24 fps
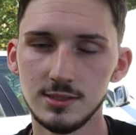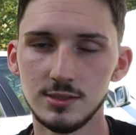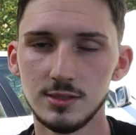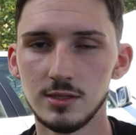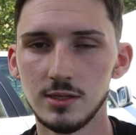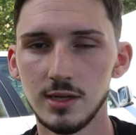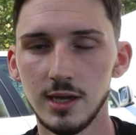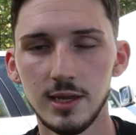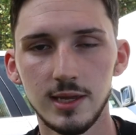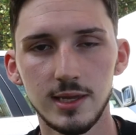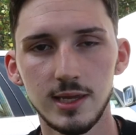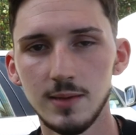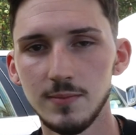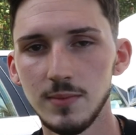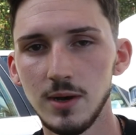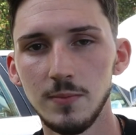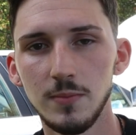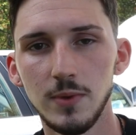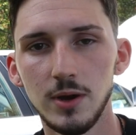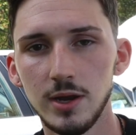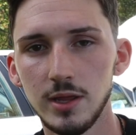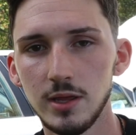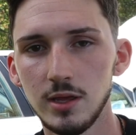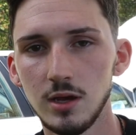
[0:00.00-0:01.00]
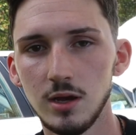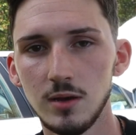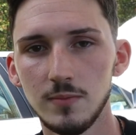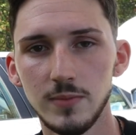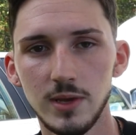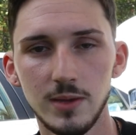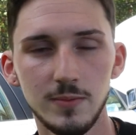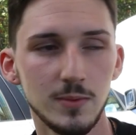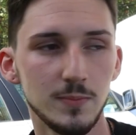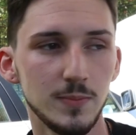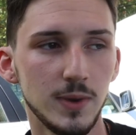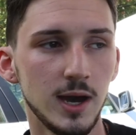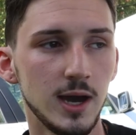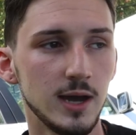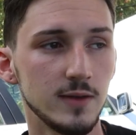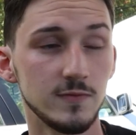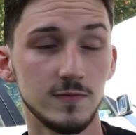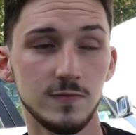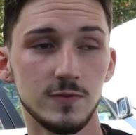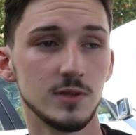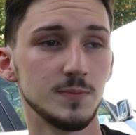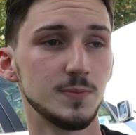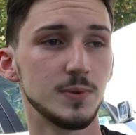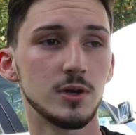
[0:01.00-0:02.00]
or like get my money up, maybe buy and
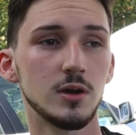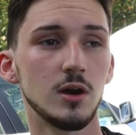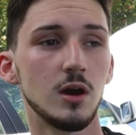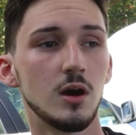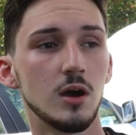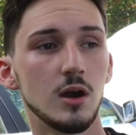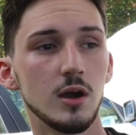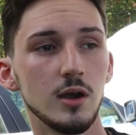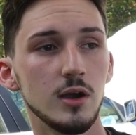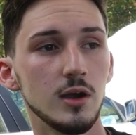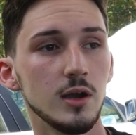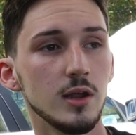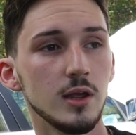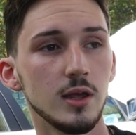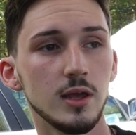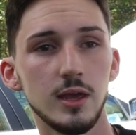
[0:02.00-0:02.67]
flip a car,